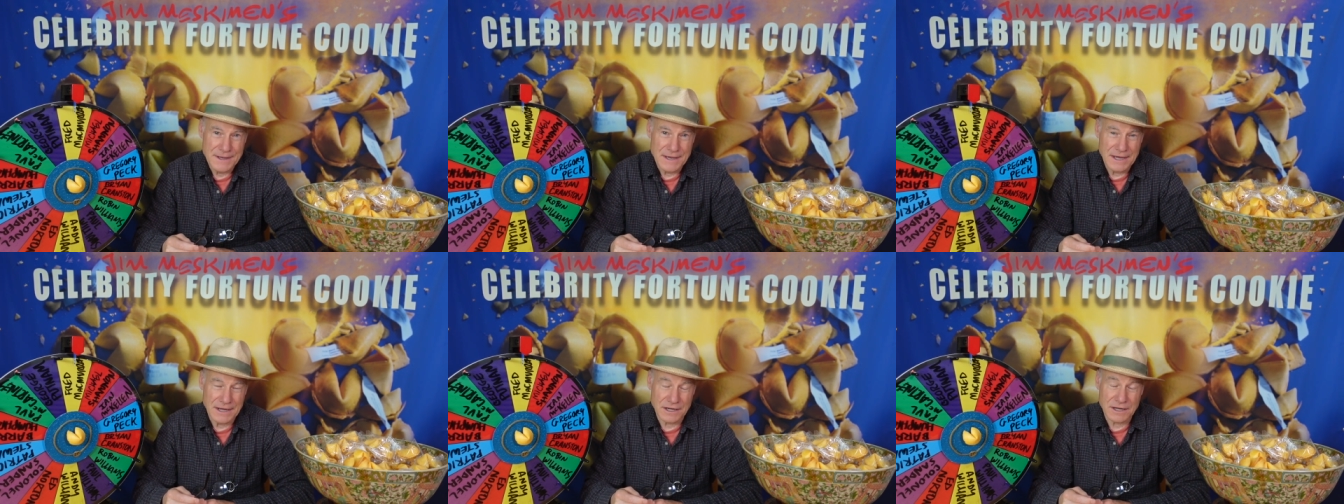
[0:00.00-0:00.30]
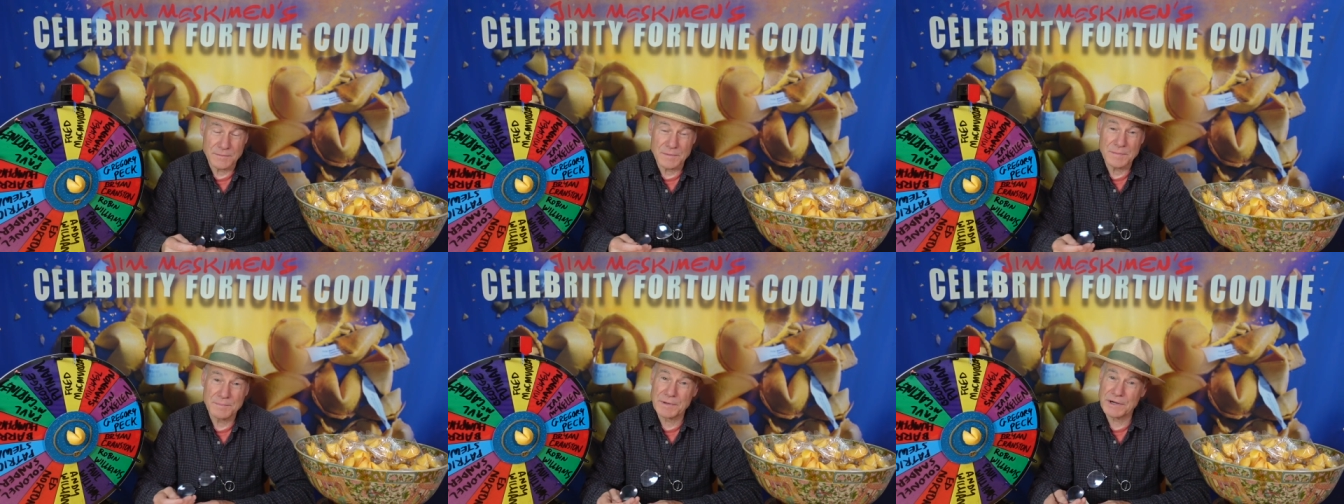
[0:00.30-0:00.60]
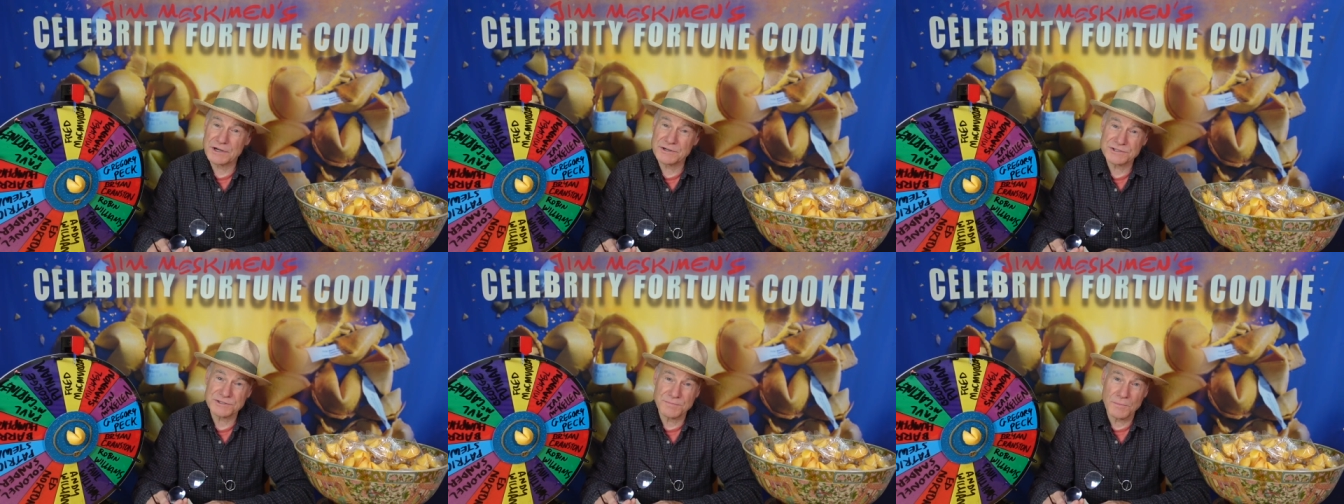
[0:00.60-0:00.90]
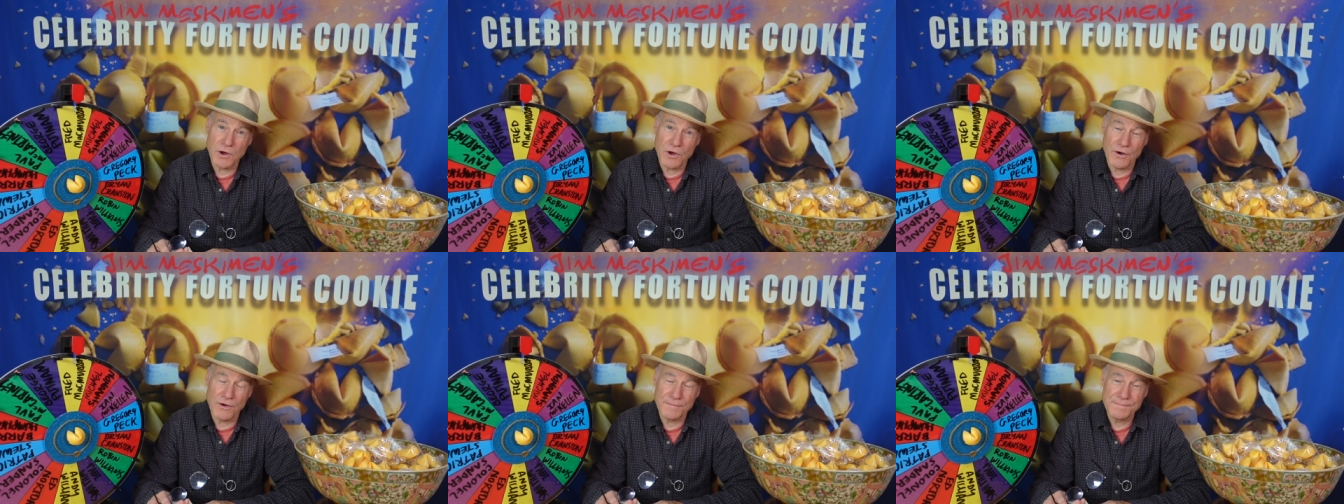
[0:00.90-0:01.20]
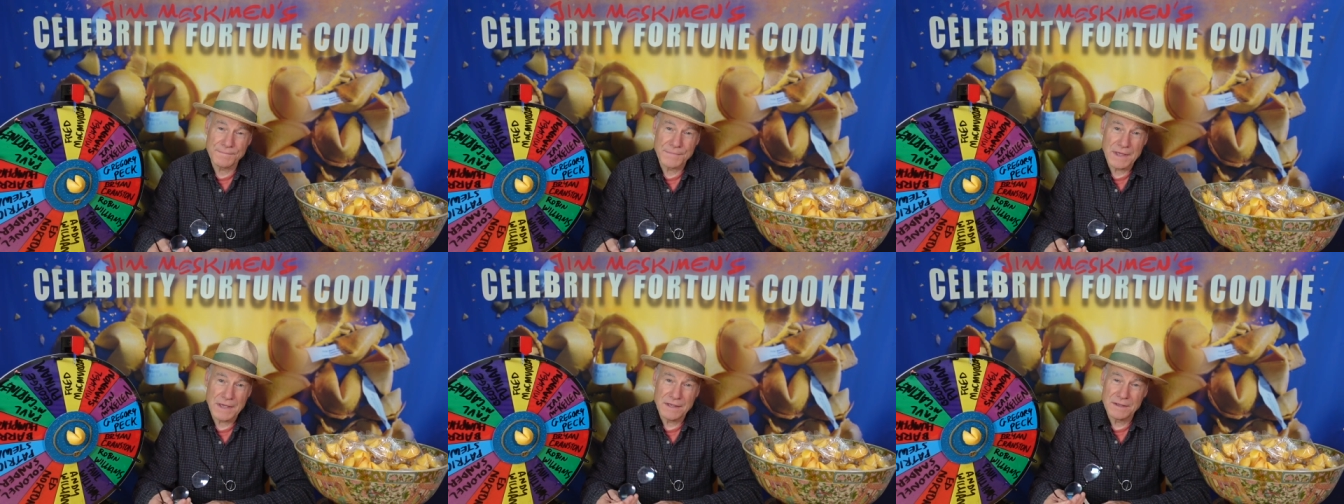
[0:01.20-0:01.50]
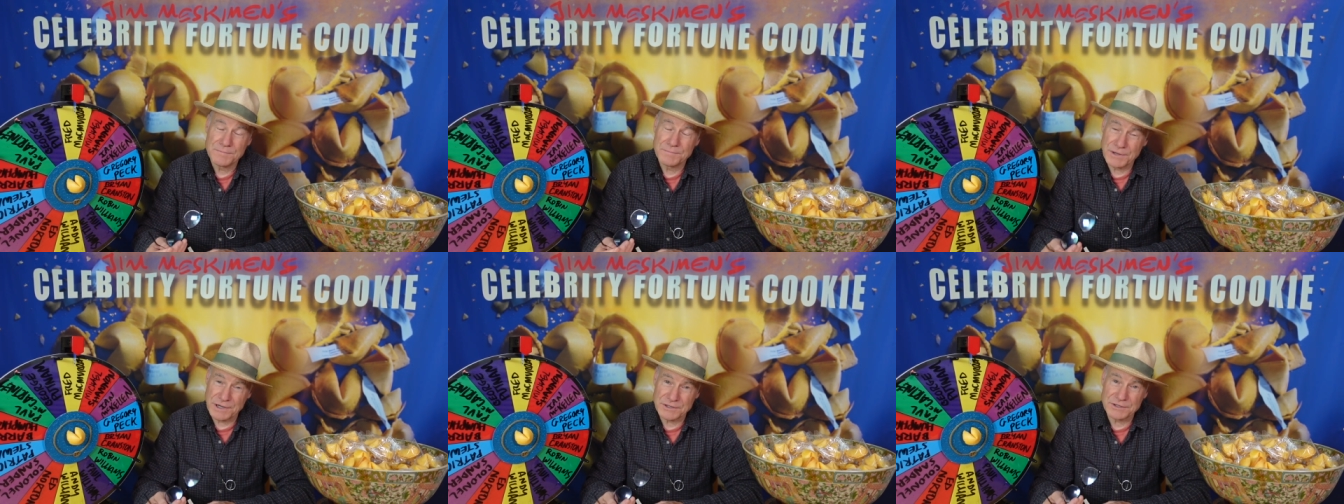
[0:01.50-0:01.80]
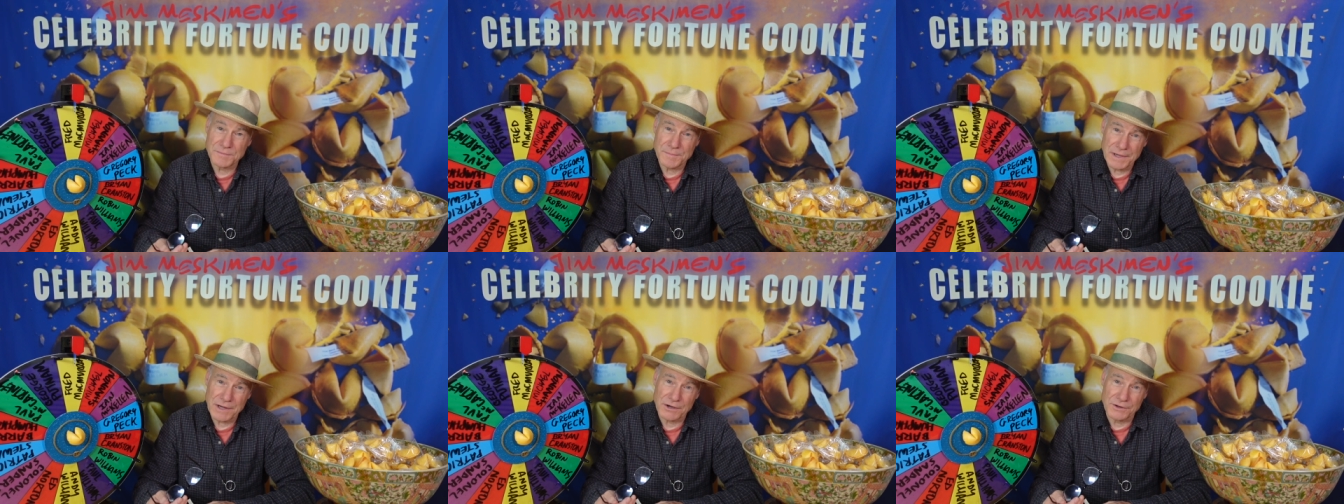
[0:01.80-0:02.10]
And it can be big or small. Bigger
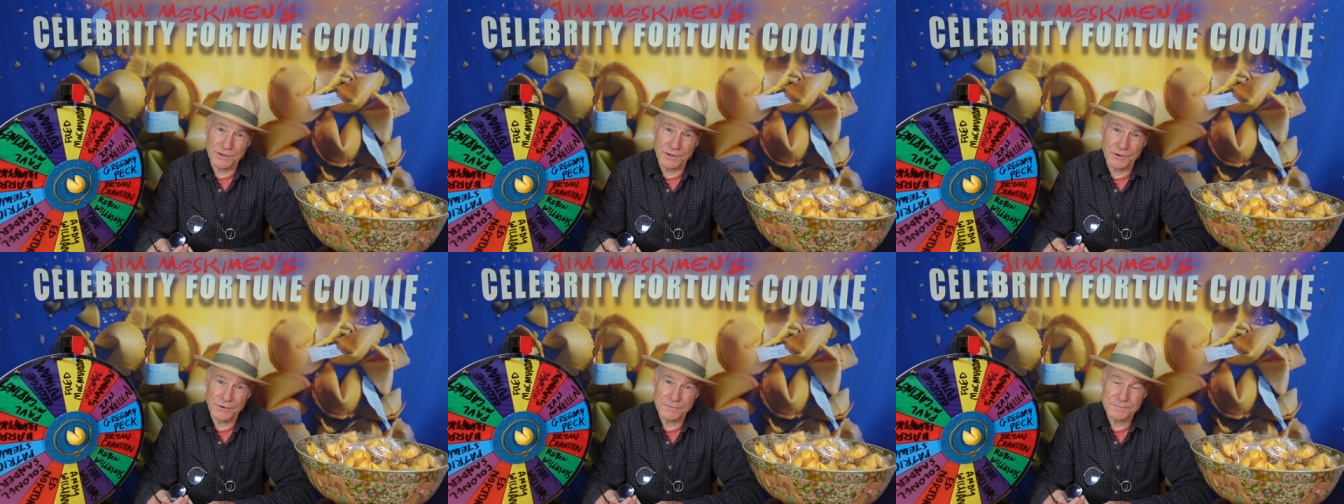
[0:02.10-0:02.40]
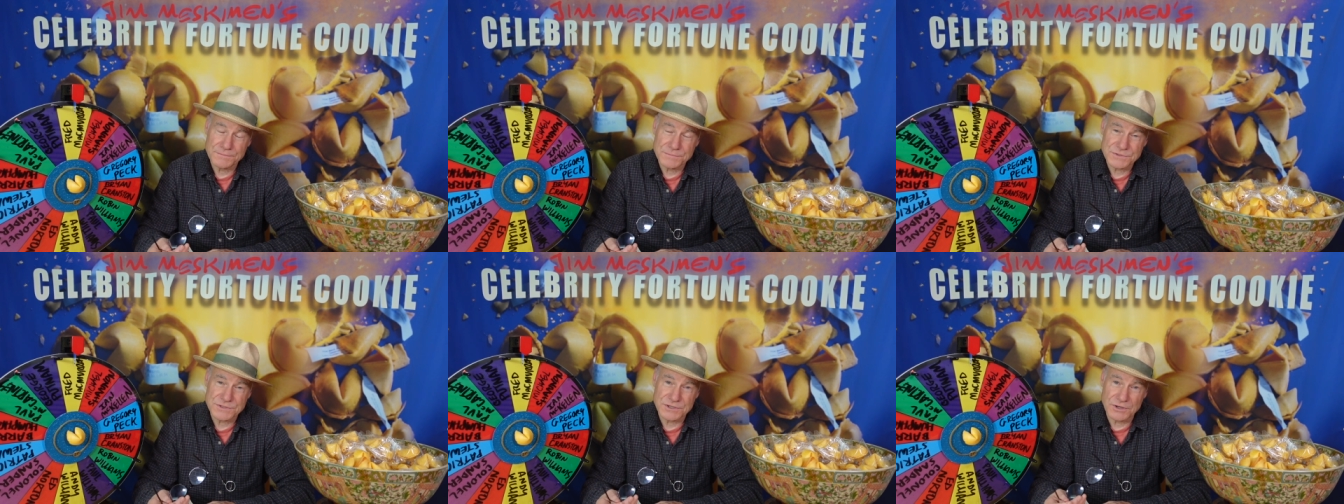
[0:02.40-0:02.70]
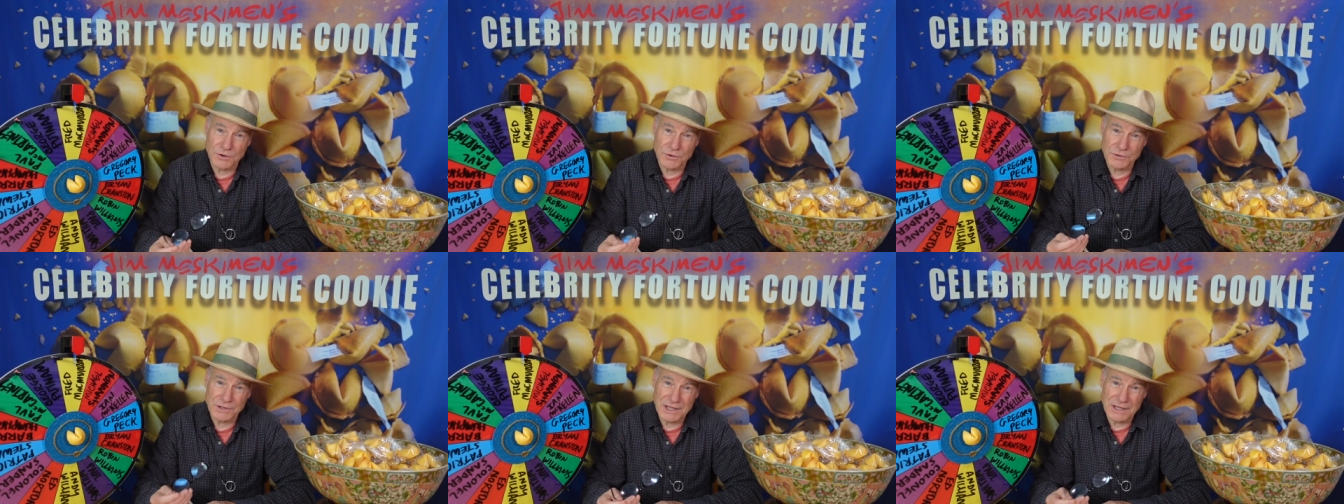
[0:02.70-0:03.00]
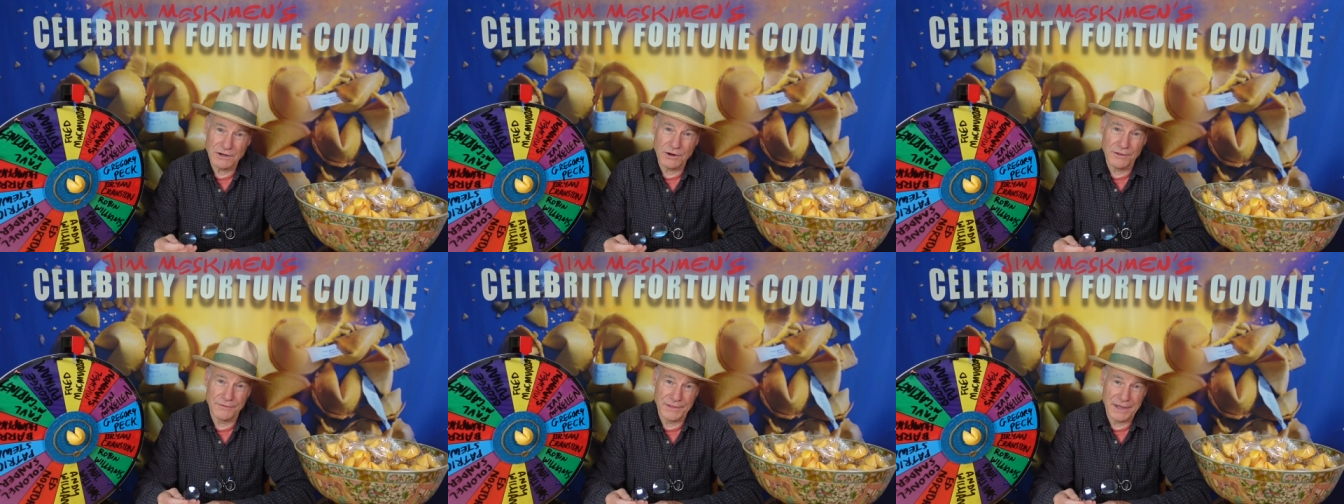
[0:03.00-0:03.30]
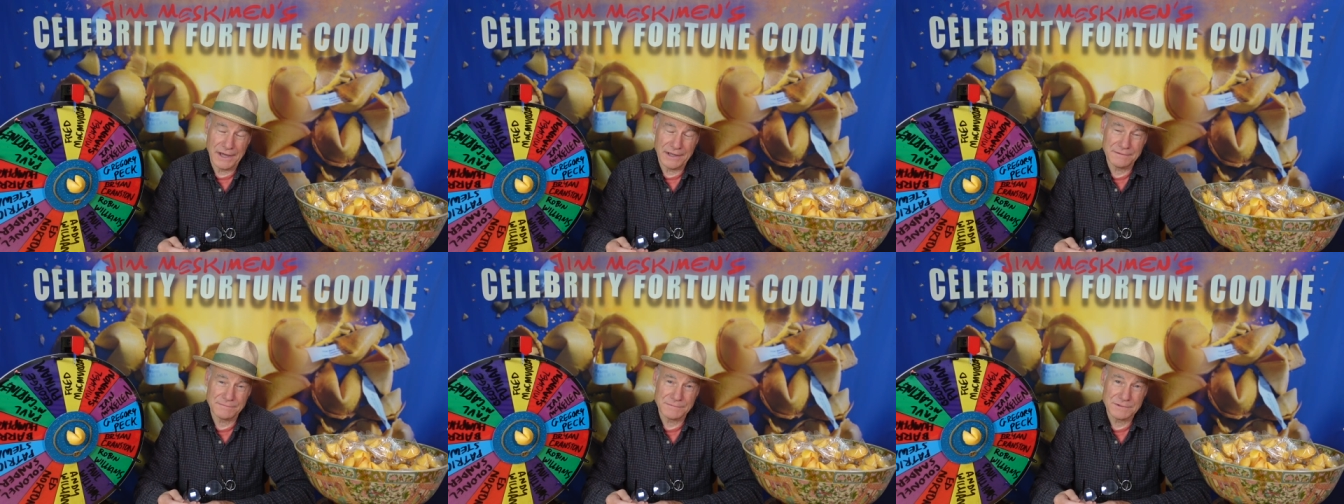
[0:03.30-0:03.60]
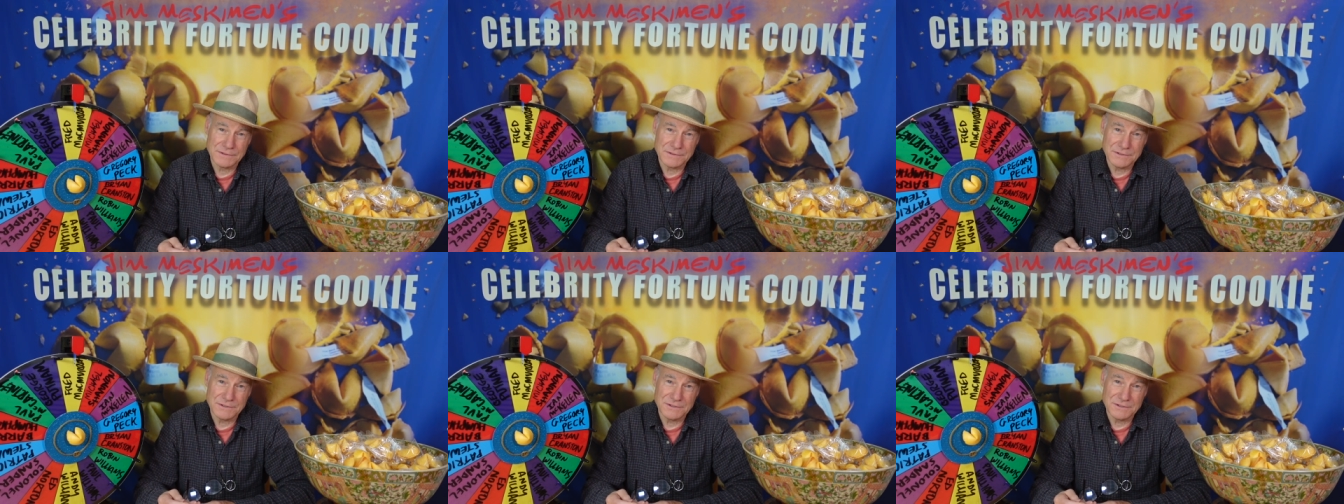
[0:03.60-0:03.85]
the better, though. So get on that.